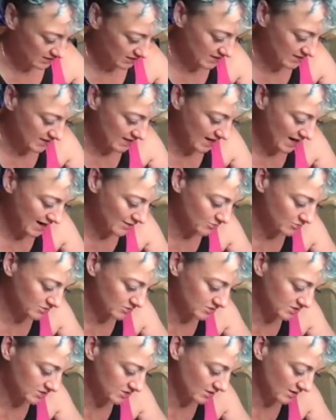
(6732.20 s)
like the
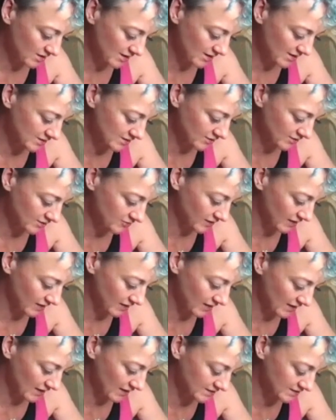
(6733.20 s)
outside of
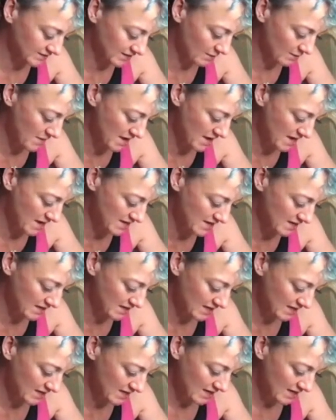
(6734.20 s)
glass, and make